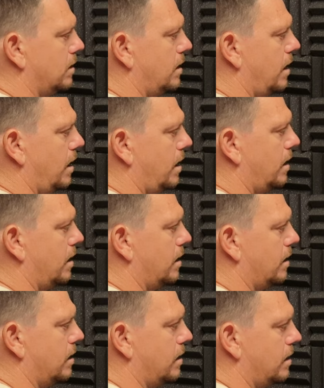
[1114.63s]
there,
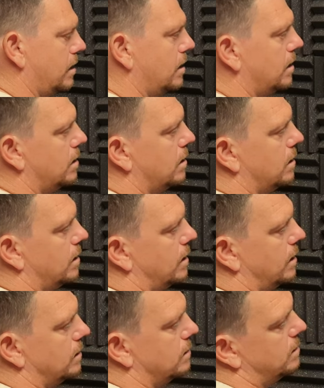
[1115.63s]

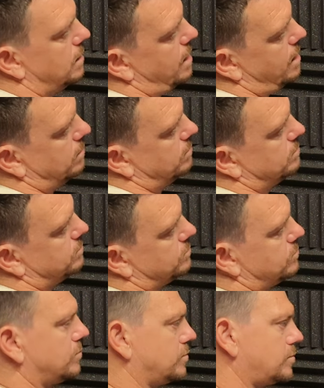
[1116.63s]
like that.
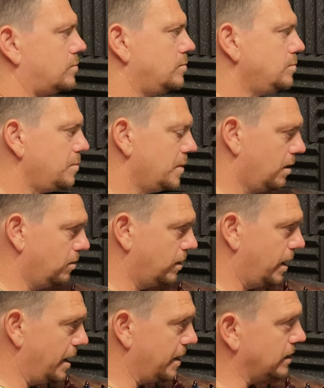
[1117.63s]

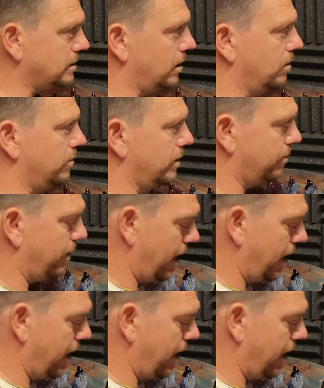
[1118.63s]
Okay, that's a lovely